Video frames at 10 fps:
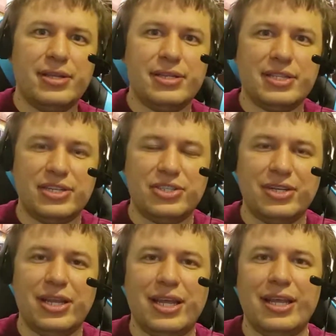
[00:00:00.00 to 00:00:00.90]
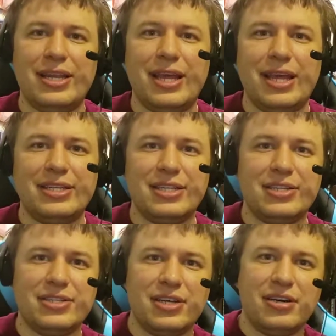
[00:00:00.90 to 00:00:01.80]
session in a
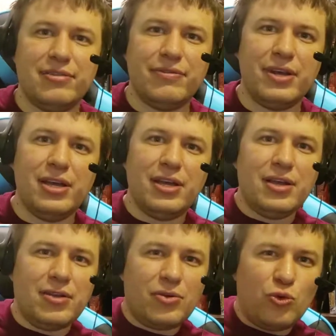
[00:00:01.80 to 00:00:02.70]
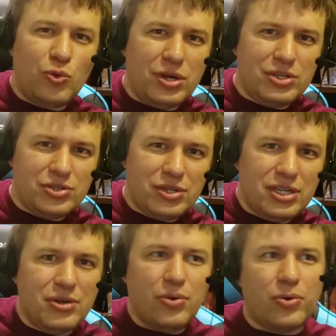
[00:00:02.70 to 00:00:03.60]
sense of
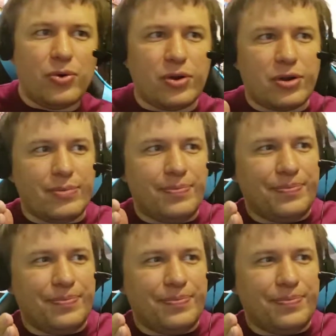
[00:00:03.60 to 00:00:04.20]
quandary or